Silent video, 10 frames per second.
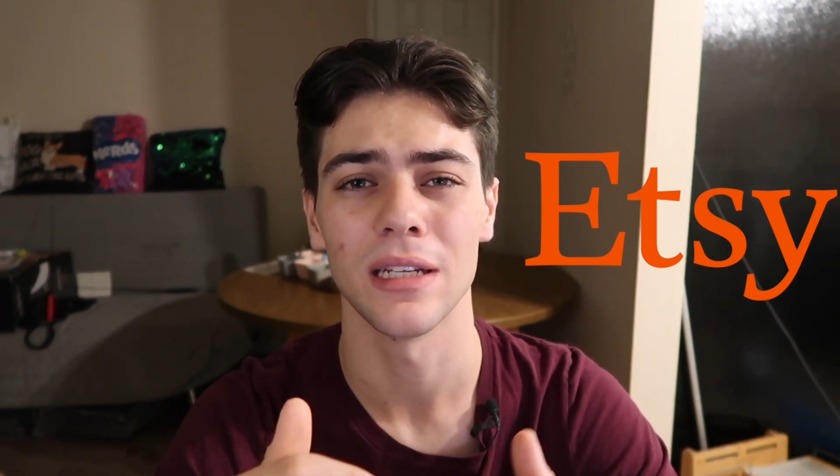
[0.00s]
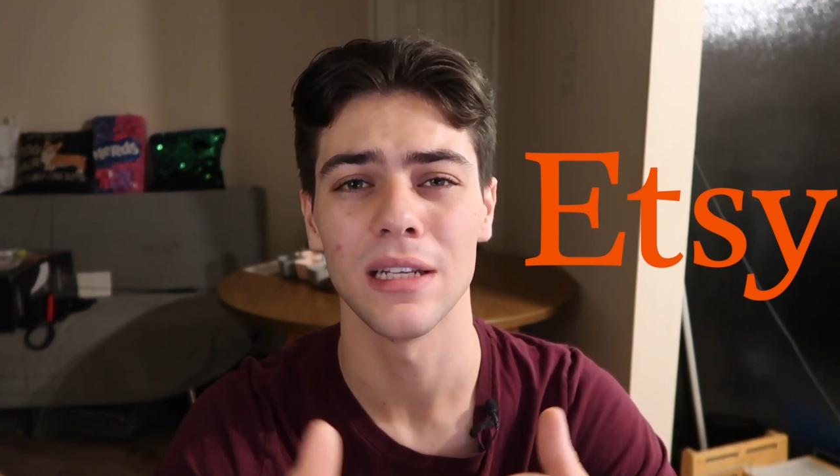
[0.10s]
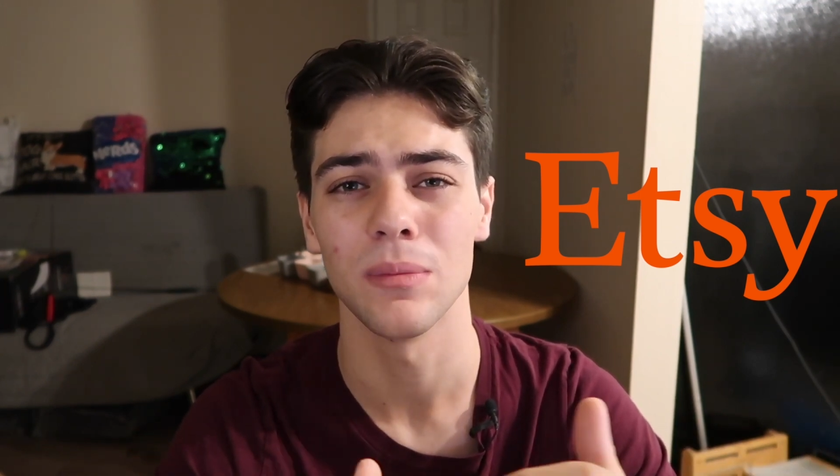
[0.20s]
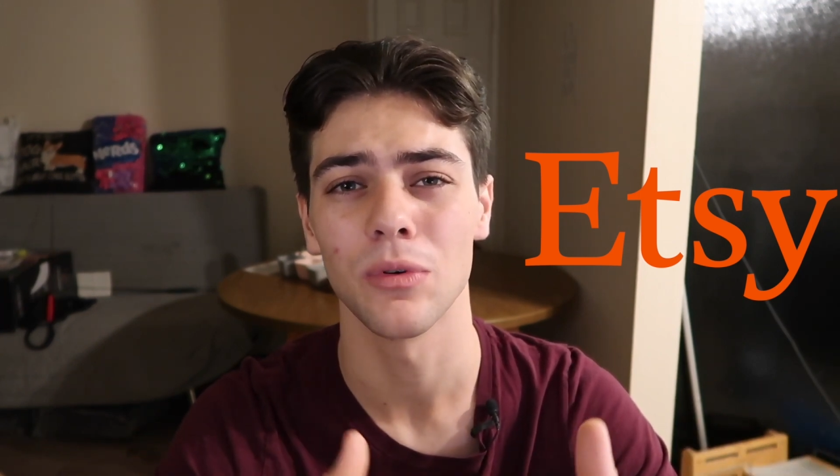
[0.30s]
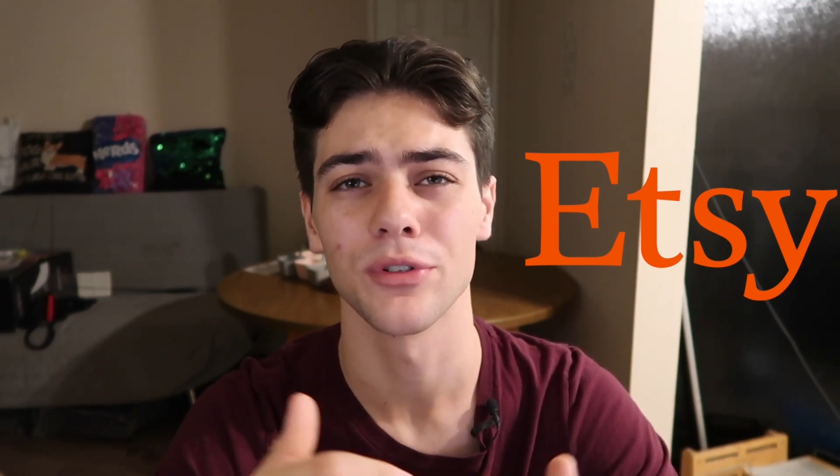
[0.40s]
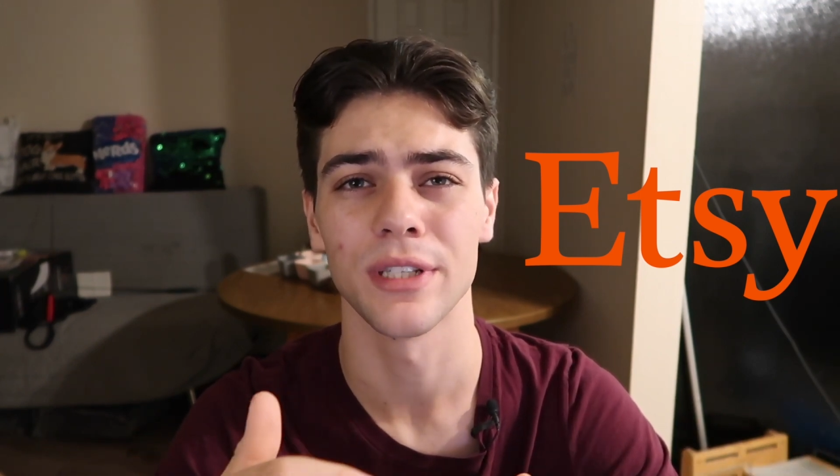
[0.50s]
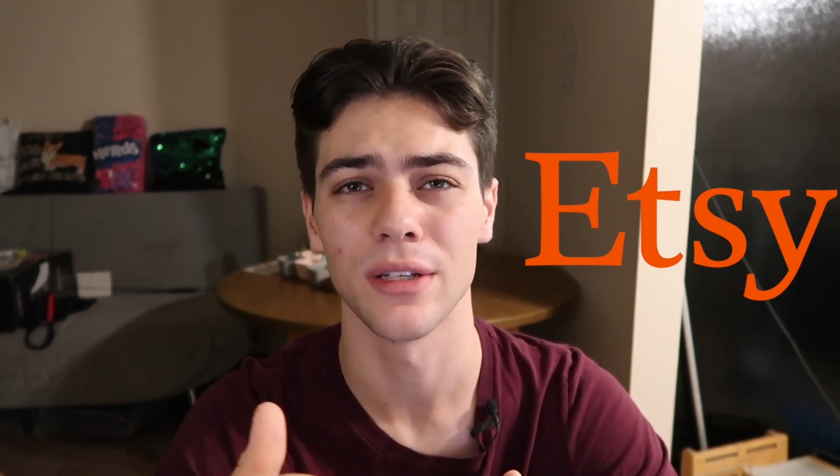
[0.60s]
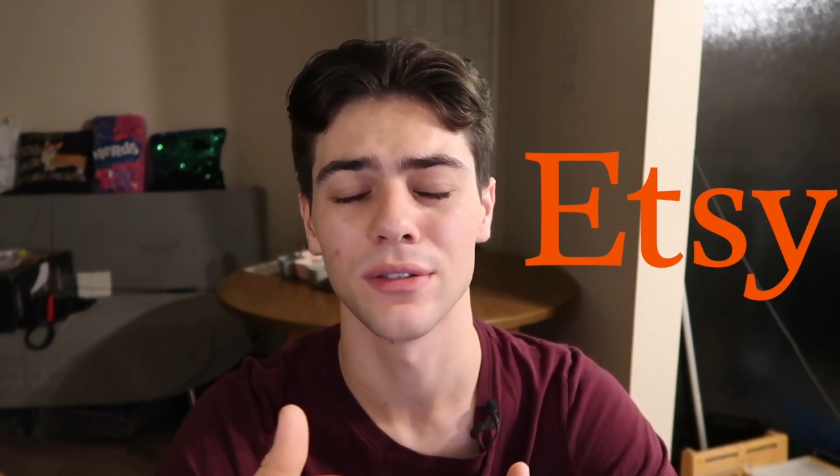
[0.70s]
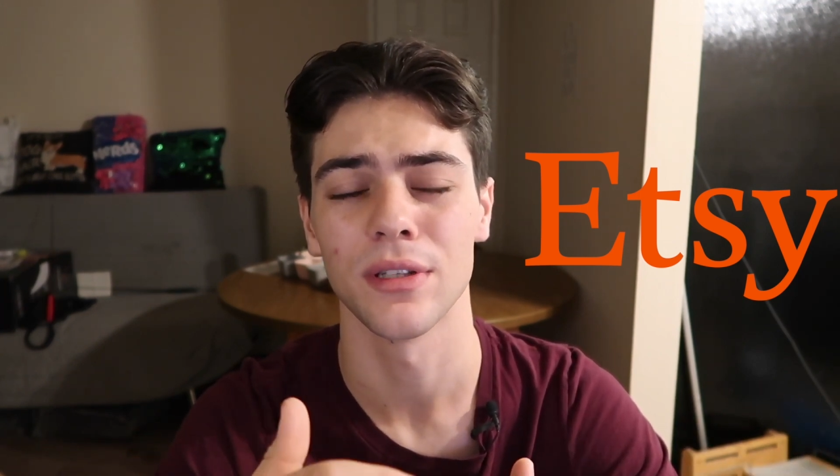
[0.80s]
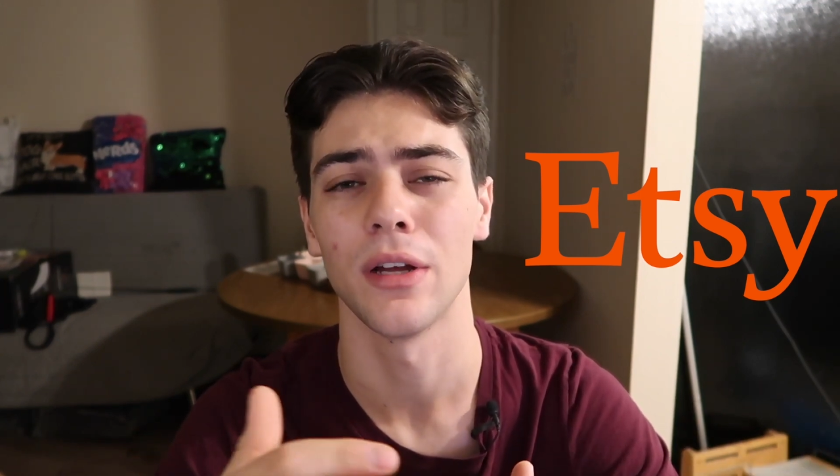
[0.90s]
get more
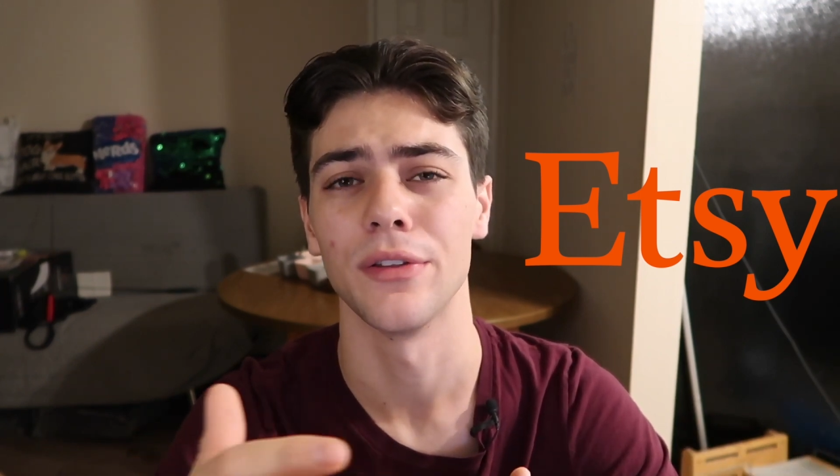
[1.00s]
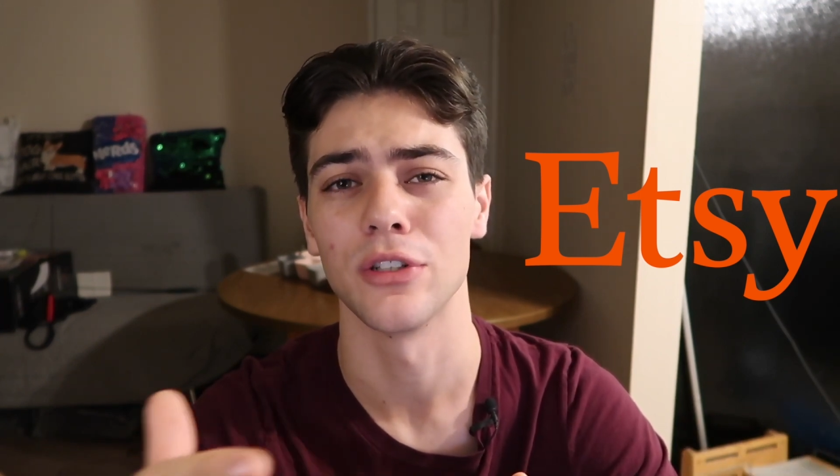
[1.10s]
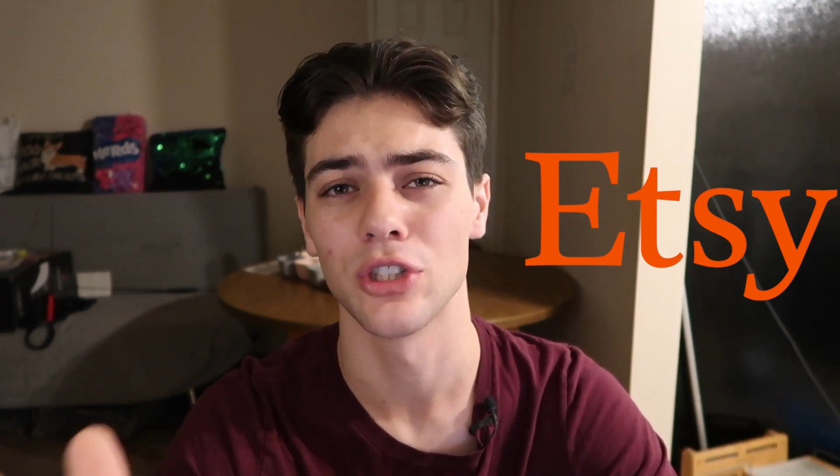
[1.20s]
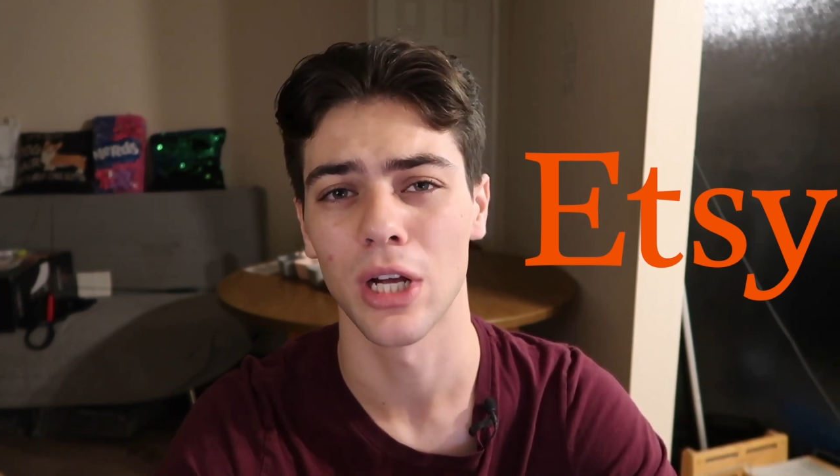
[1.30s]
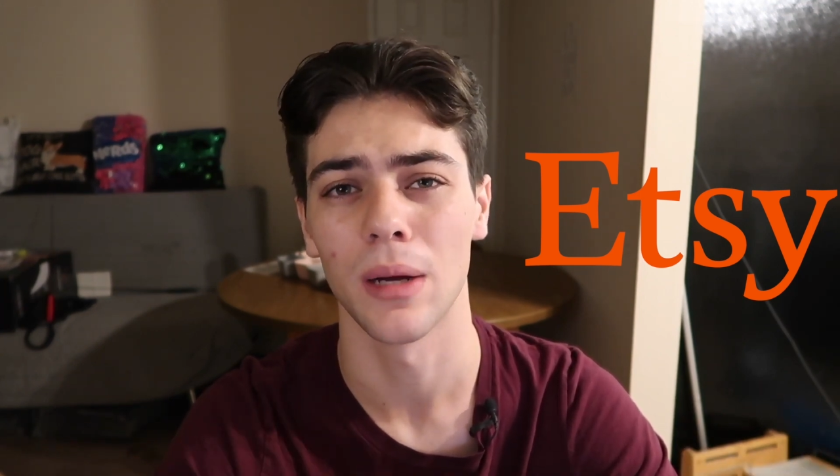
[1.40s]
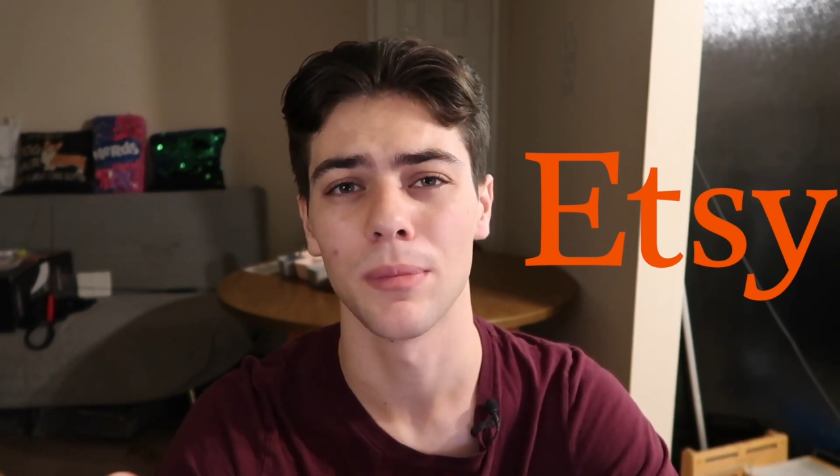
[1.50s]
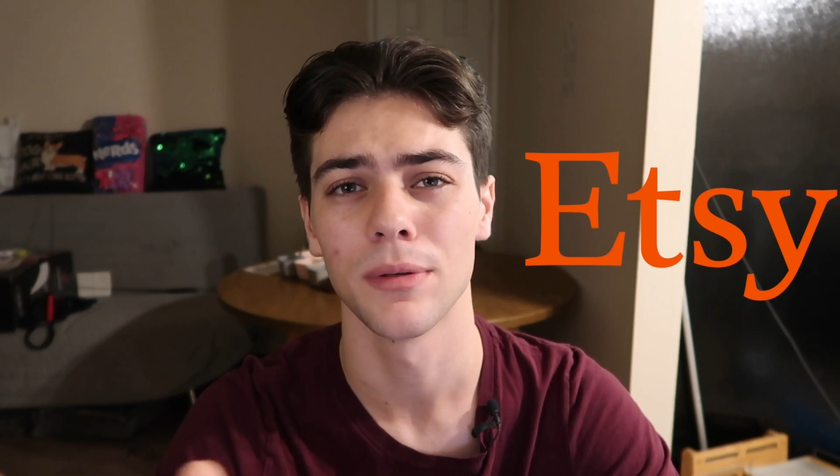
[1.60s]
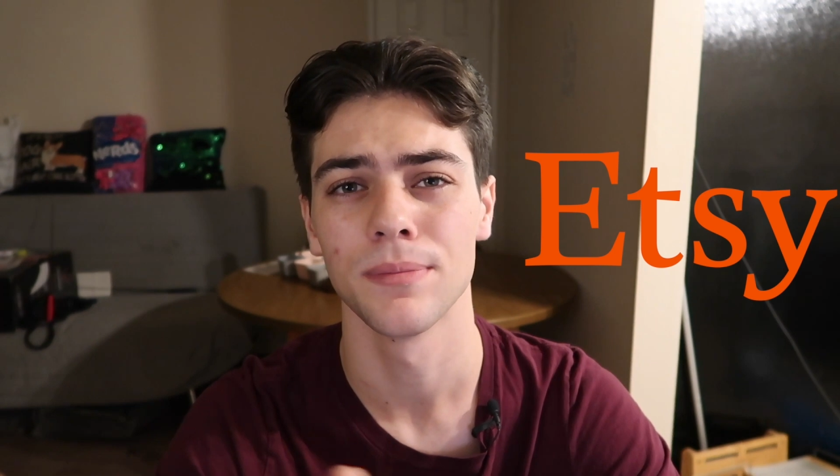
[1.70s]
sales on their shop.